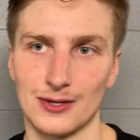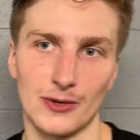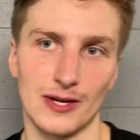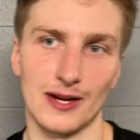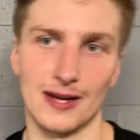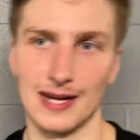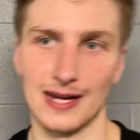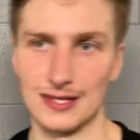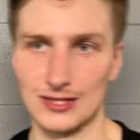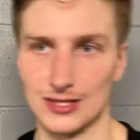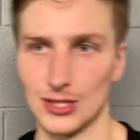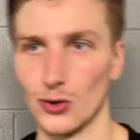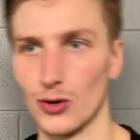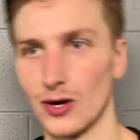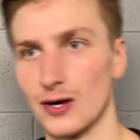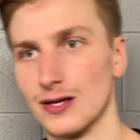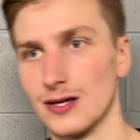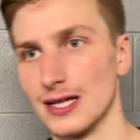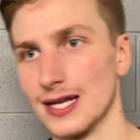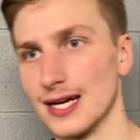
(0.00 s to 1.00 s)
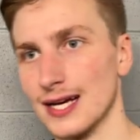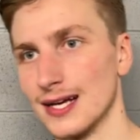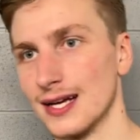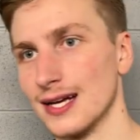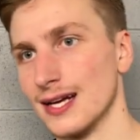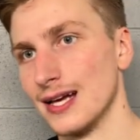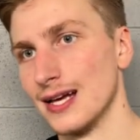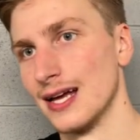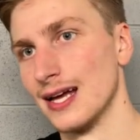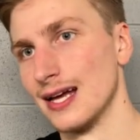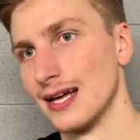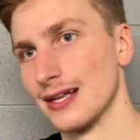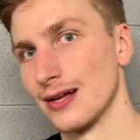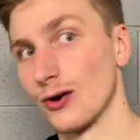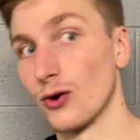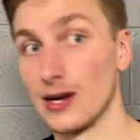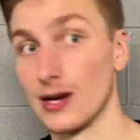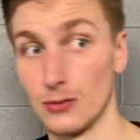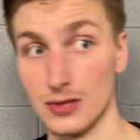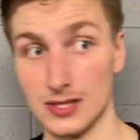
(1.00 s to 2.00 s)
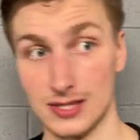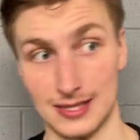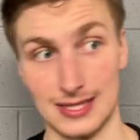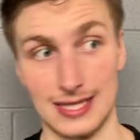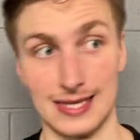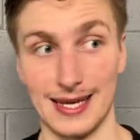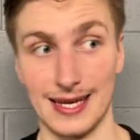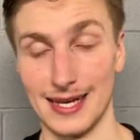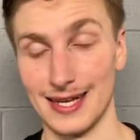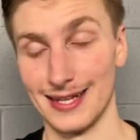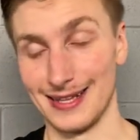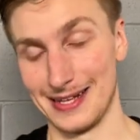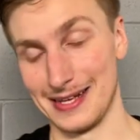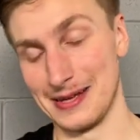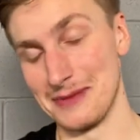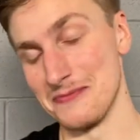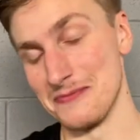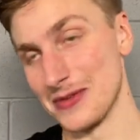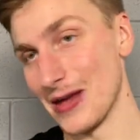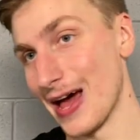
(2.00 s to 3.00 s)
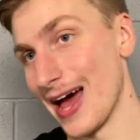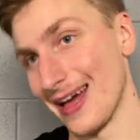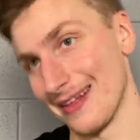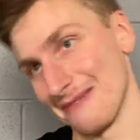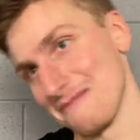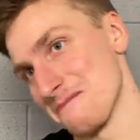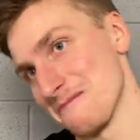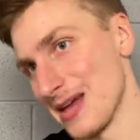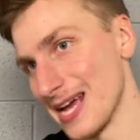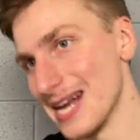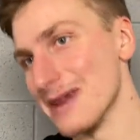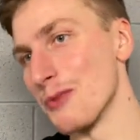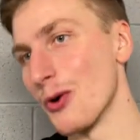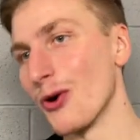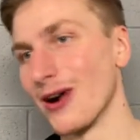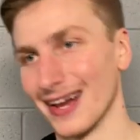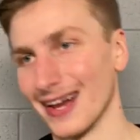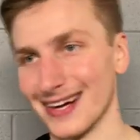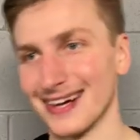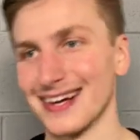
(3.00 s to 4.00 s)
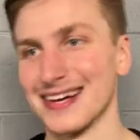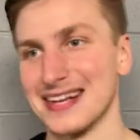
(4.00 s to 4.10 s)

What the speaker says: We got here so early, or it was today in the morning.